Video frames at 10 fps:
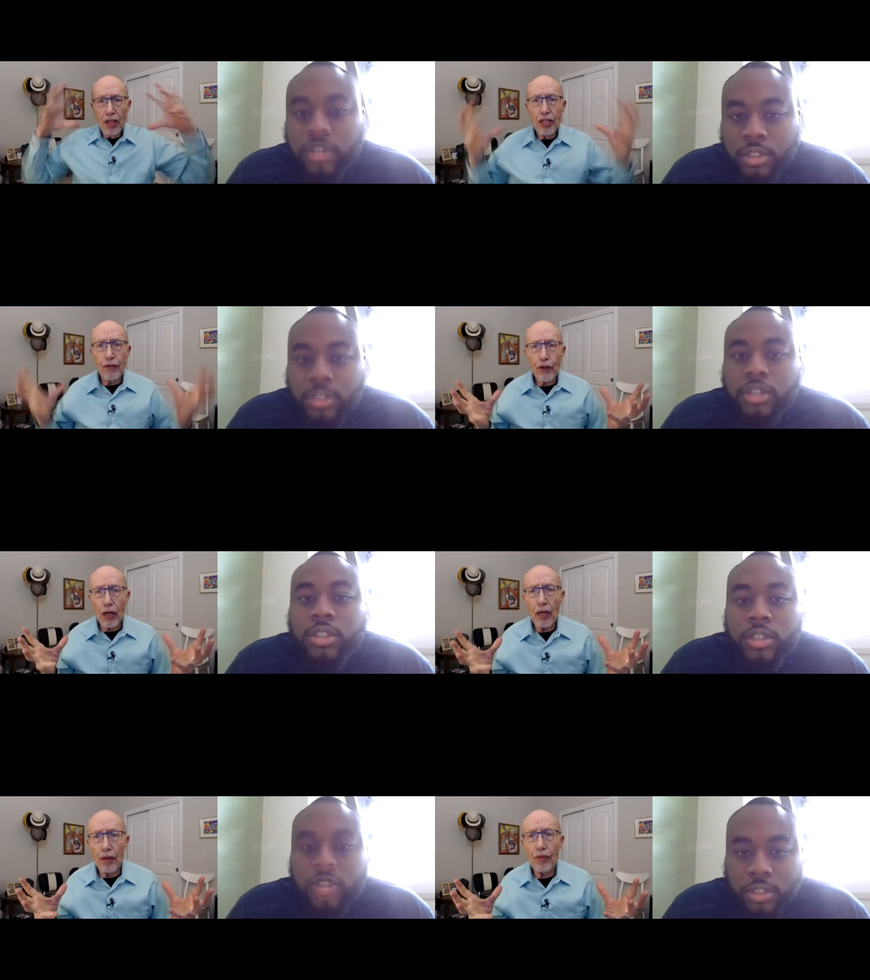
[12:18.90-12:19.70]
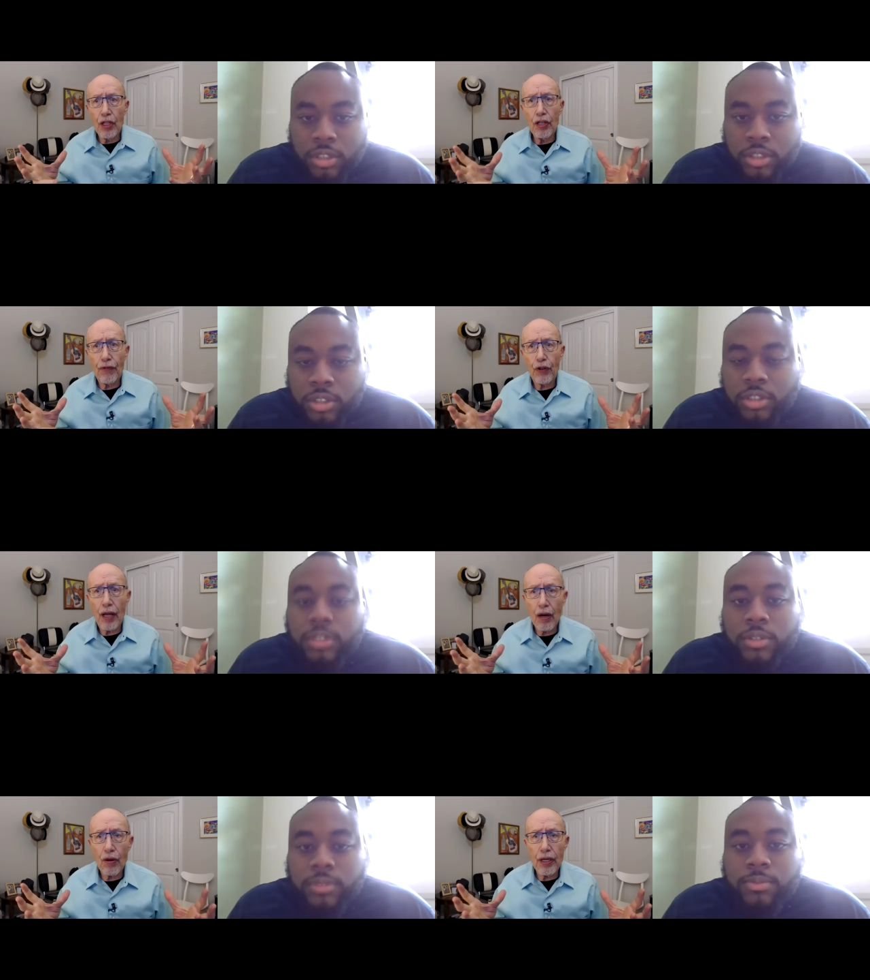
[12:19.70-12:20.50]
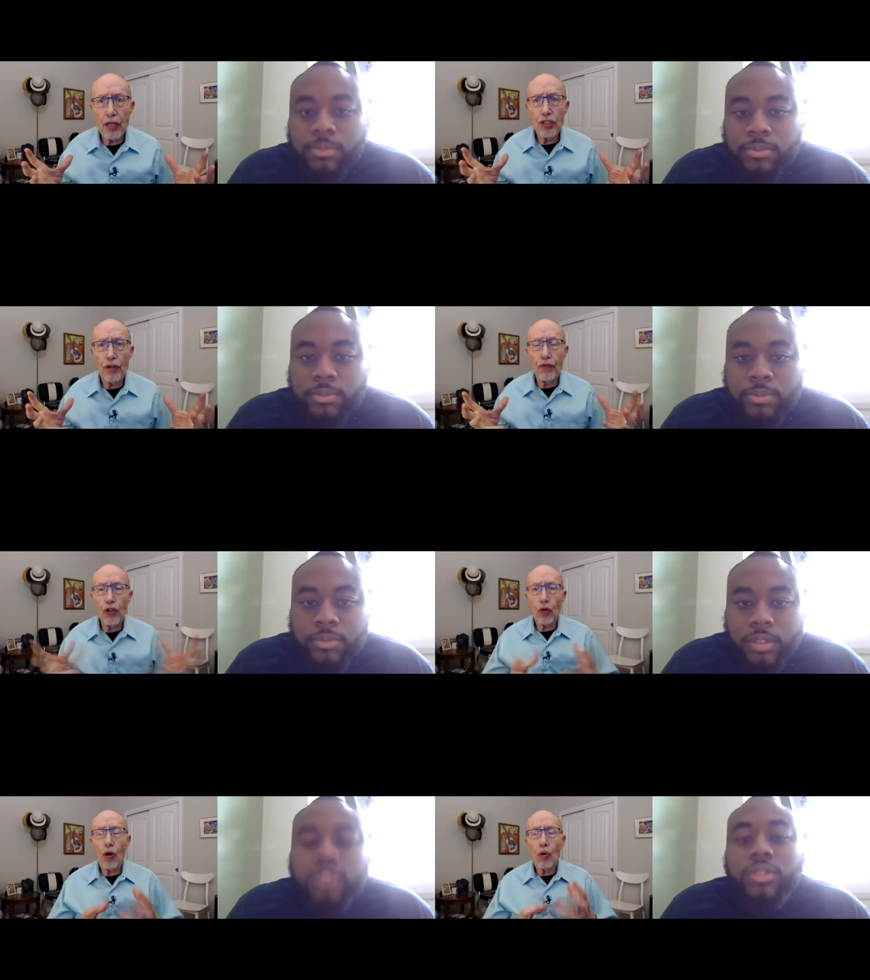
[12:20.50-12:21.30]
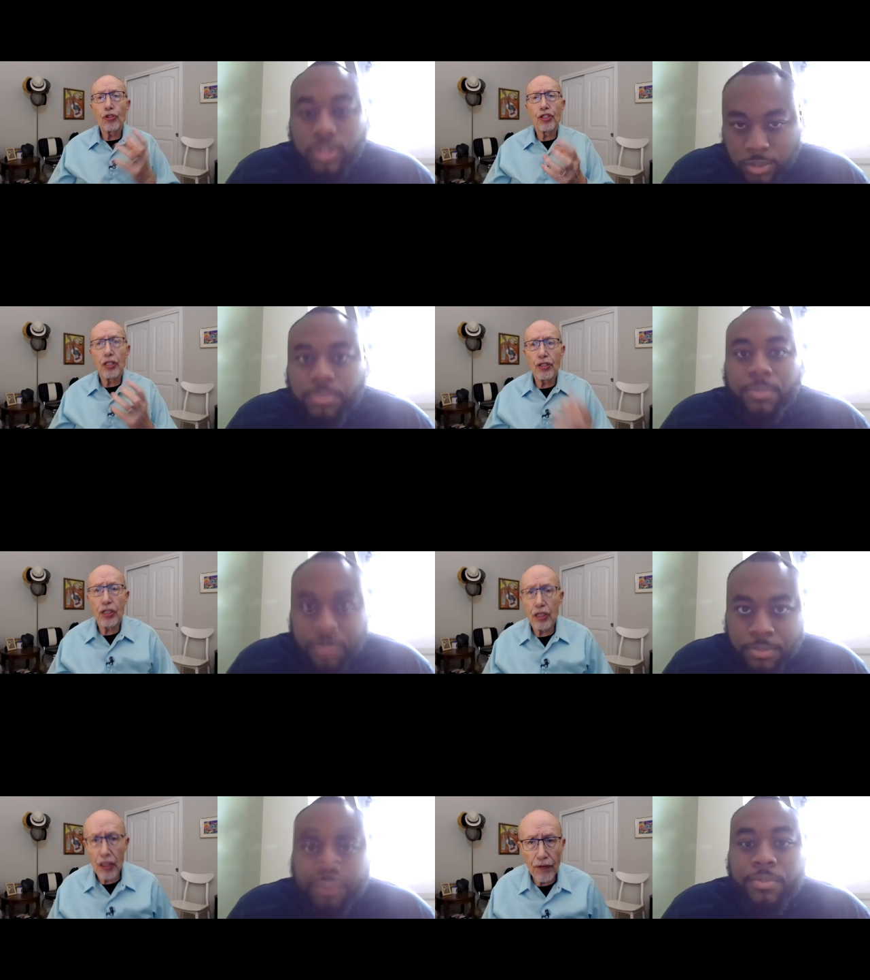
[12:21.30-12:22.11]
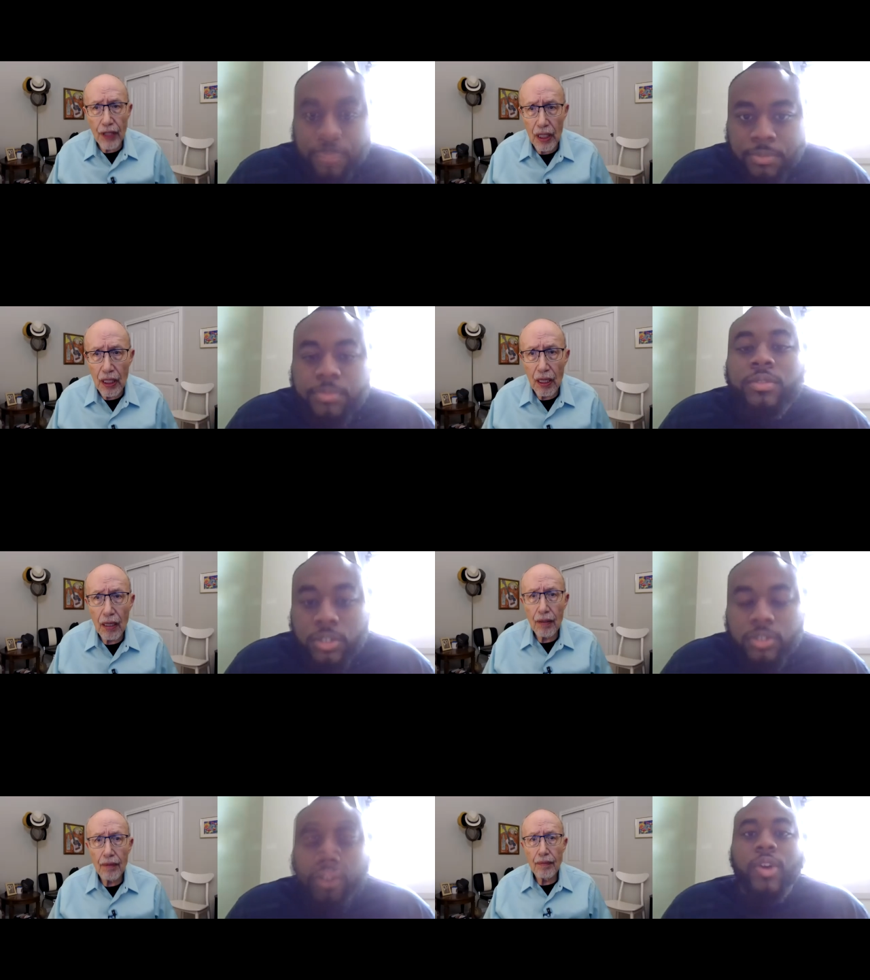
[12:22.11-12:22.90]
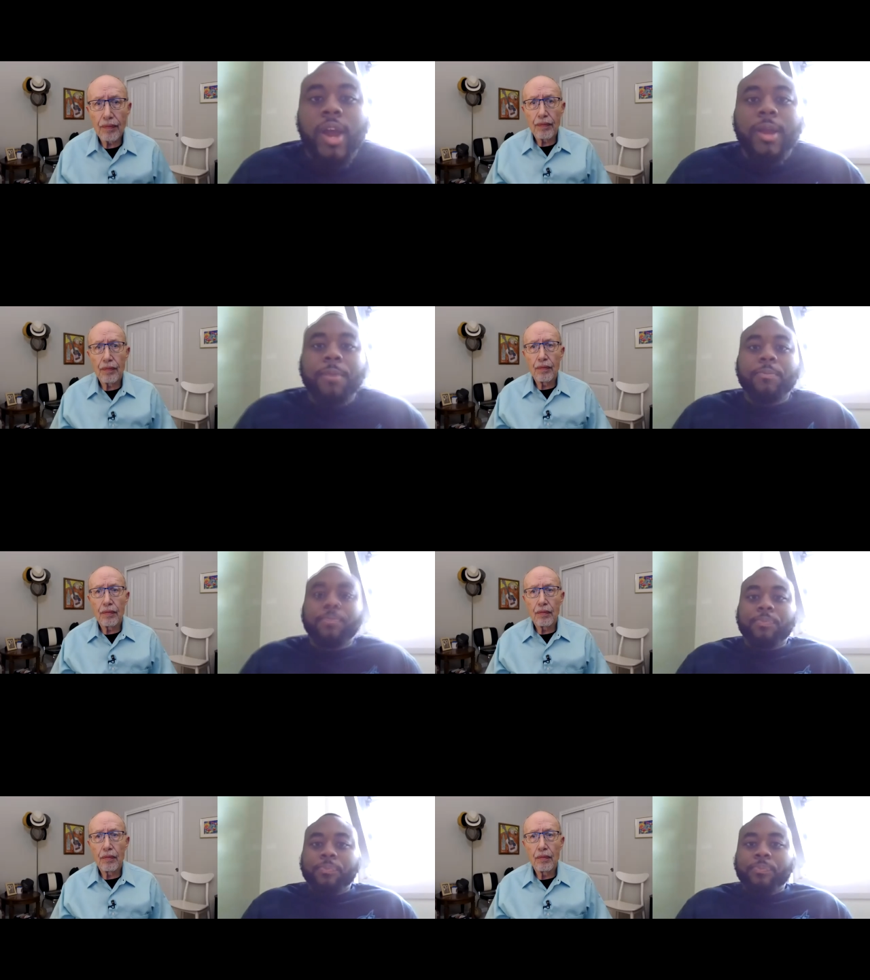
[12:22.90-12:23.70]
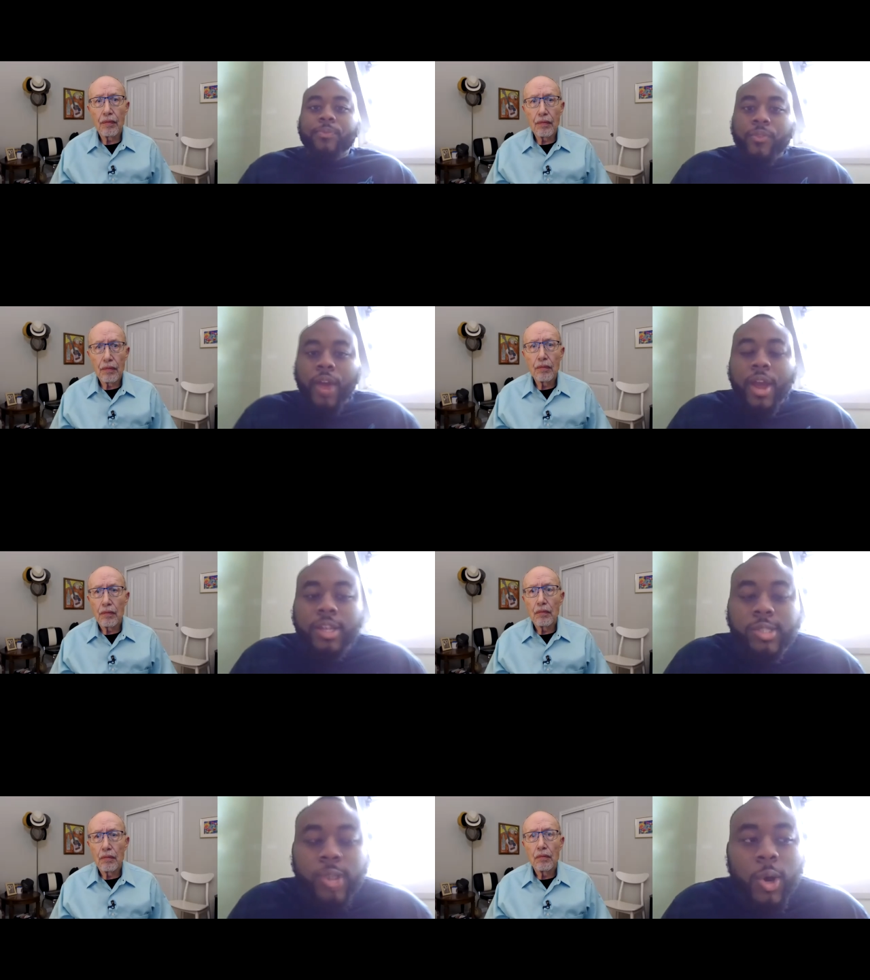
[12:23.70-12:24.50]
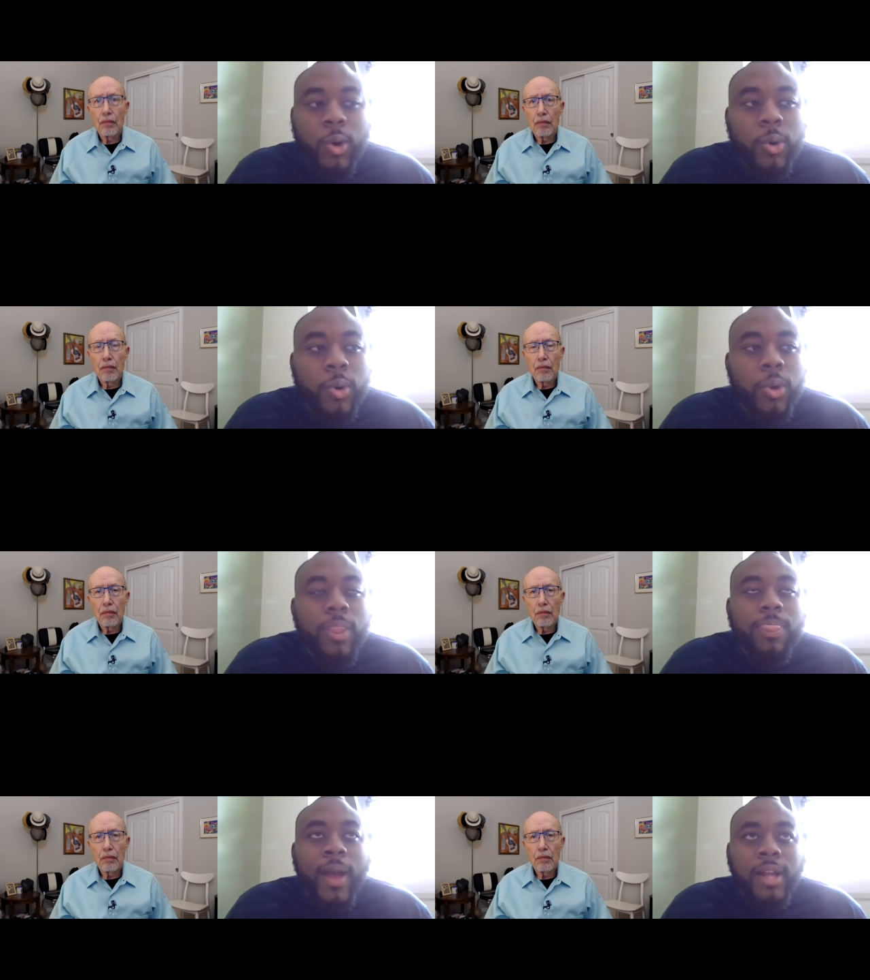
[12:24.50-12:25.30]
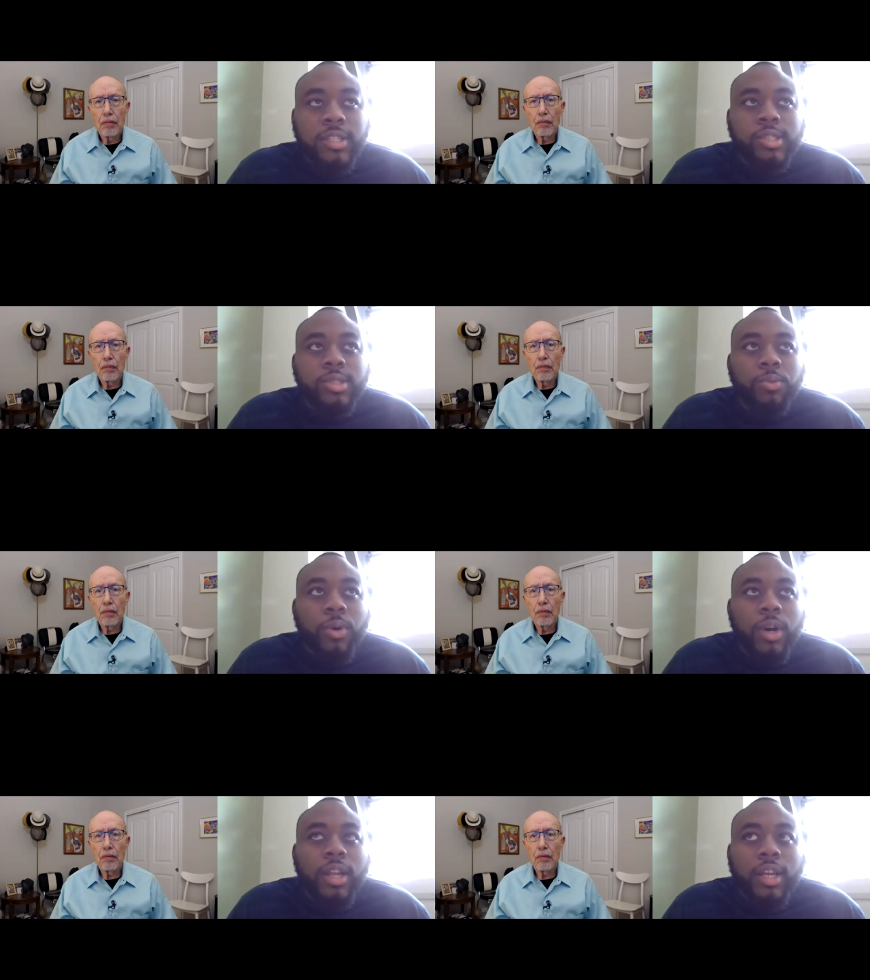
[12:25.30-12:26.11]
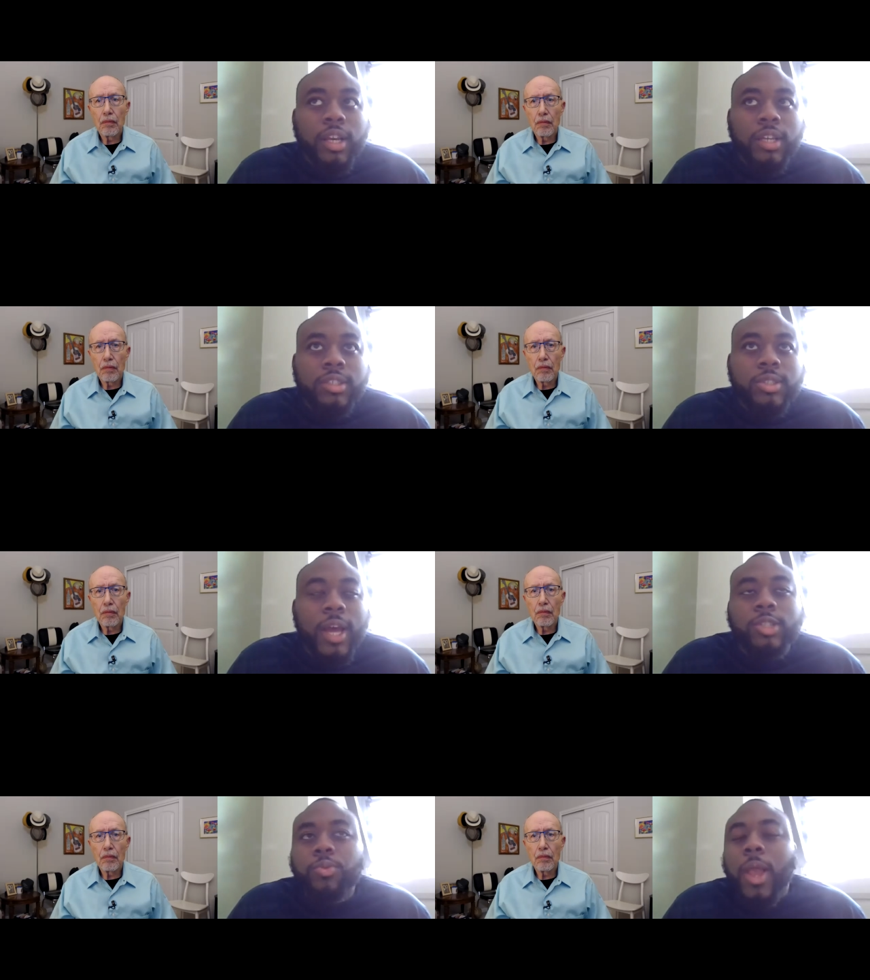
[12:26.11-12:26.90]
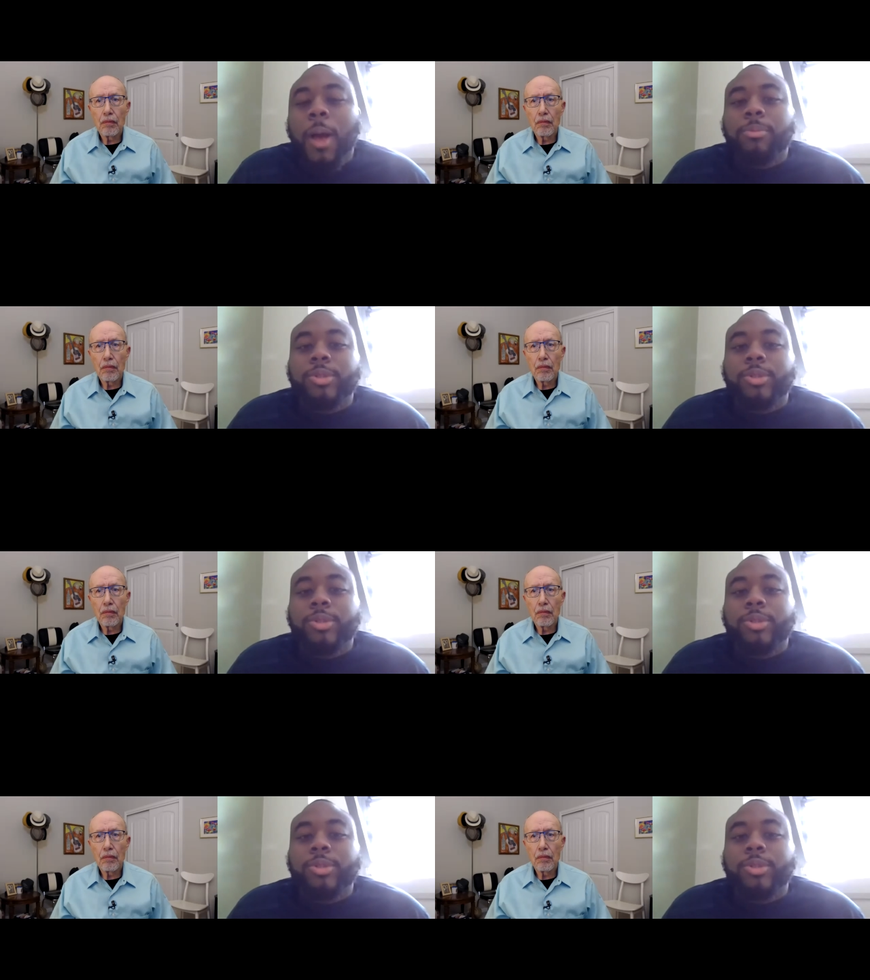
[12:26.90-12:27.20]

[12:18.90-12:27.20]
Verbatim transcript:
Speaker 1: the different the different areas of your own sensitivity. Right,
Speaker 2: right. So that's what it is. That's what I'm